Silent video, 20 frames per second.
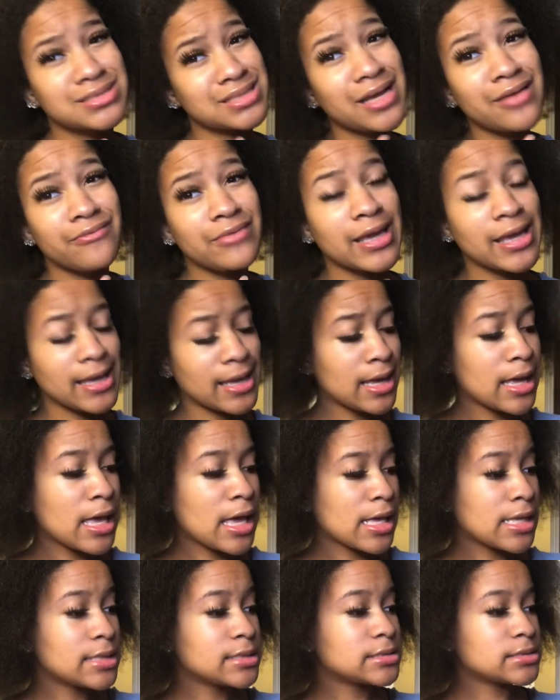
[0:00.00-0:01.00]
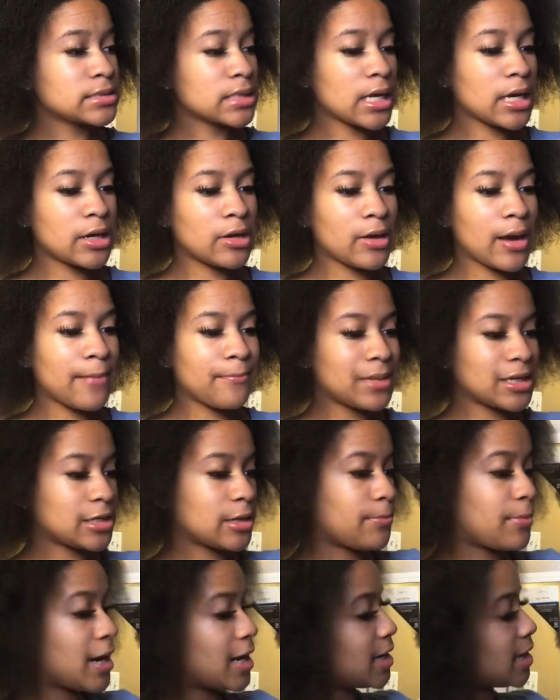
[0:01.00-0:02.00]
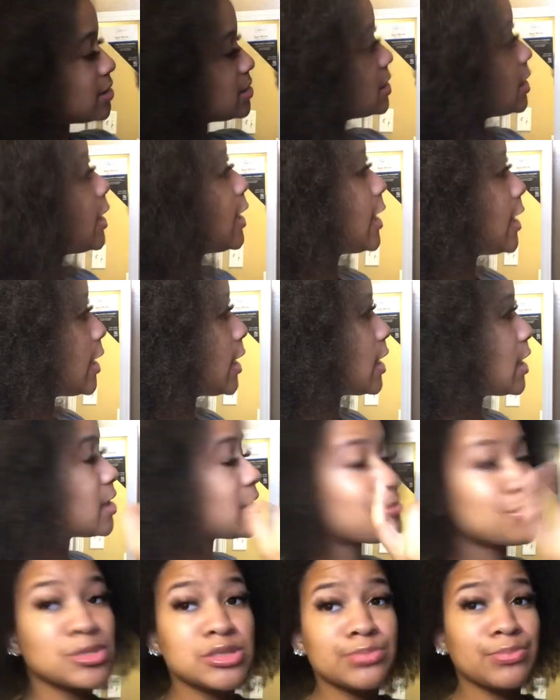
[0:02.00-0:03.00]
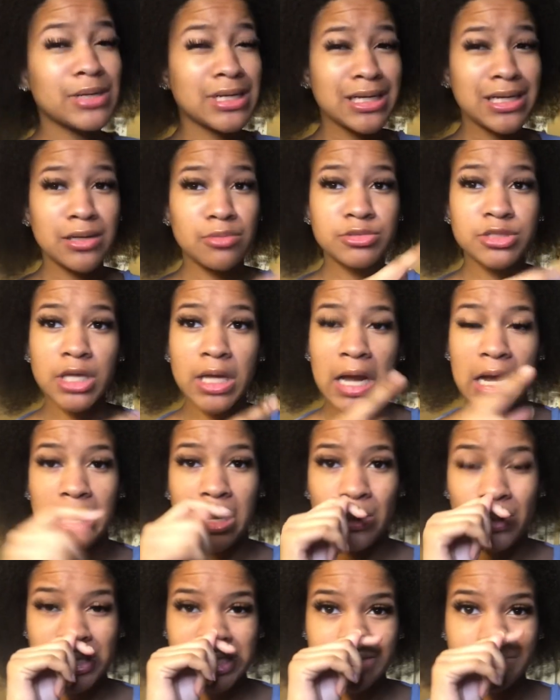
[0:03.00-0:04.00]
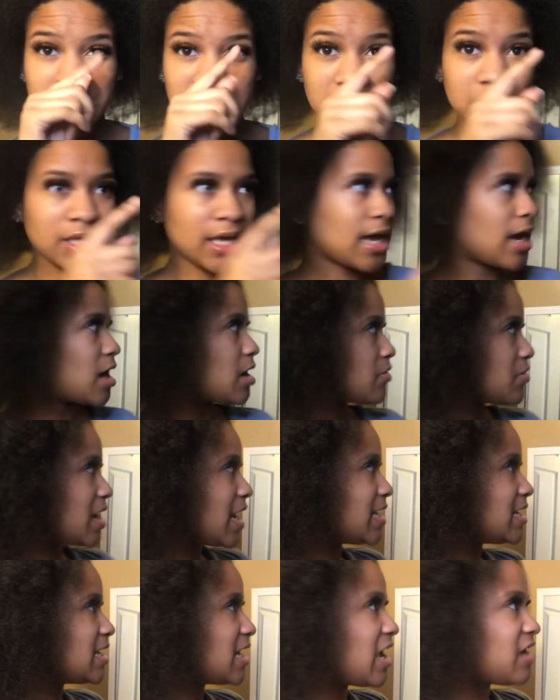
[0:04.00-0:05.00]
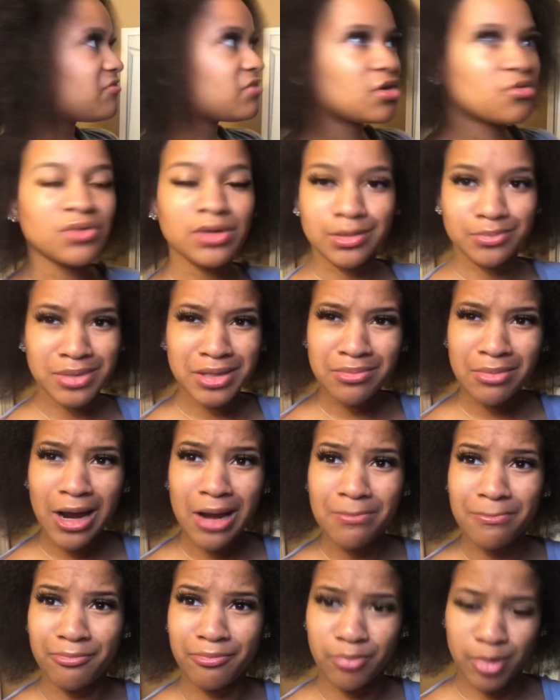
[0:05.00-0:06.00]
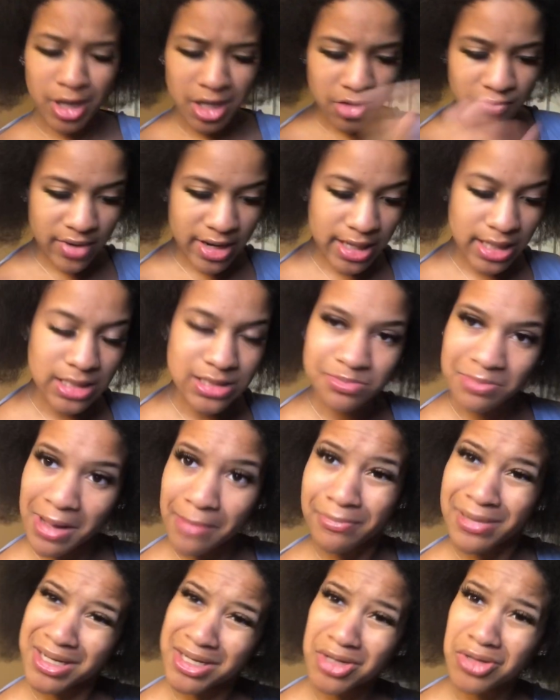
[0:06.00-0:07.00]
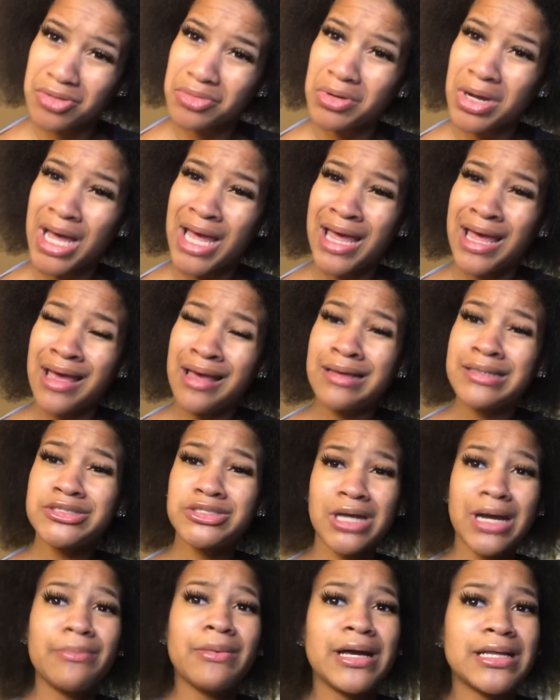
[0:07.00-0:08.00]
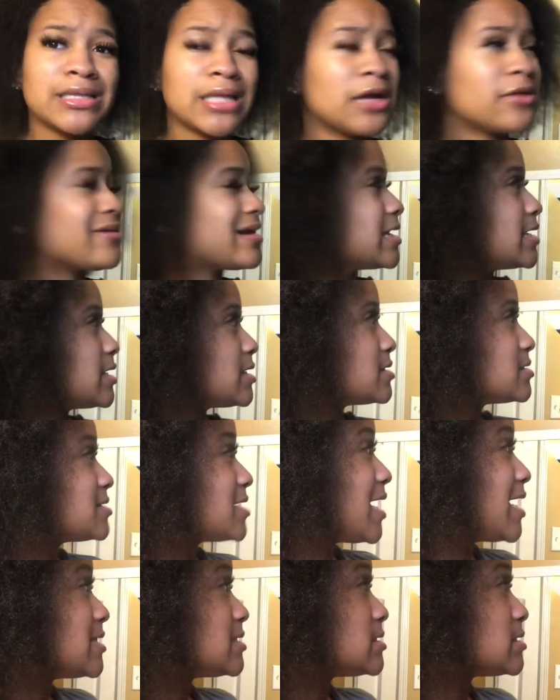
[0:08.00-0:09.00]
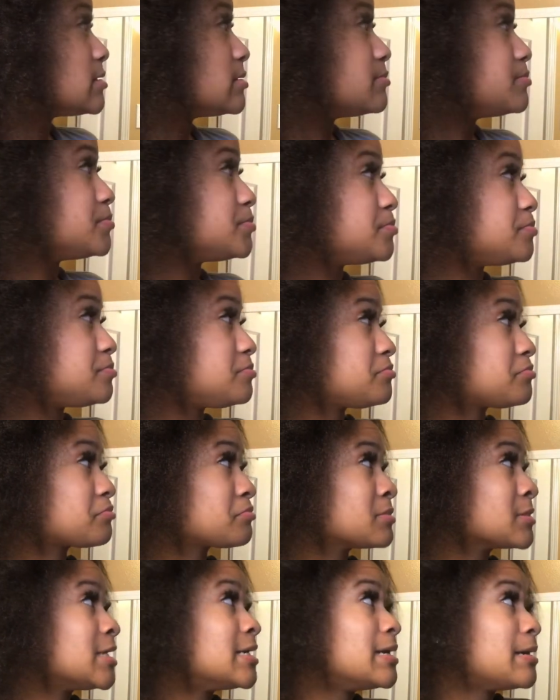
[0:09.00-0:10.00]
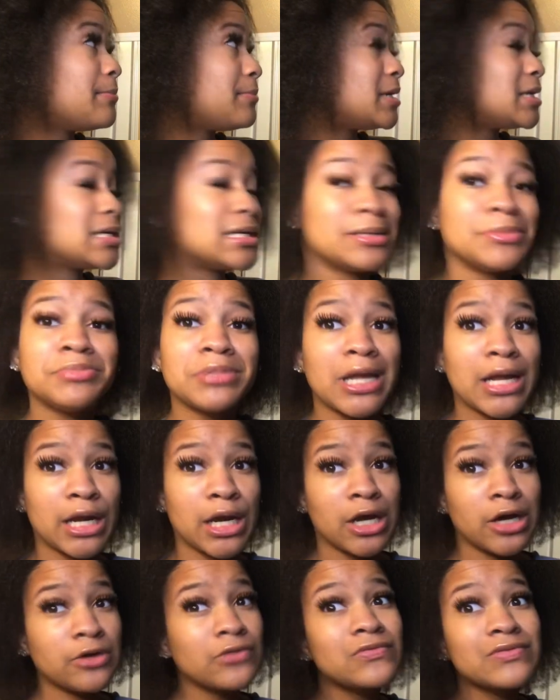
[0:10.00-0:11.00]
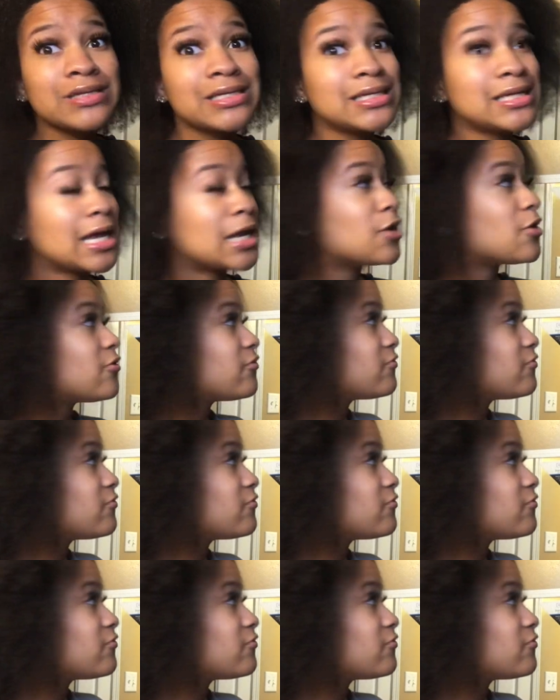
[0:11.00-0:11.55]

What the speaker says: of it. So I'm about to part out the hair, and I'm gonna speed it up so y'all can watch me do that. Oh, and I didn't have nowhere to put my braid rack because my big old tripod thing right here, so I had to put it up there, and hopefully that don't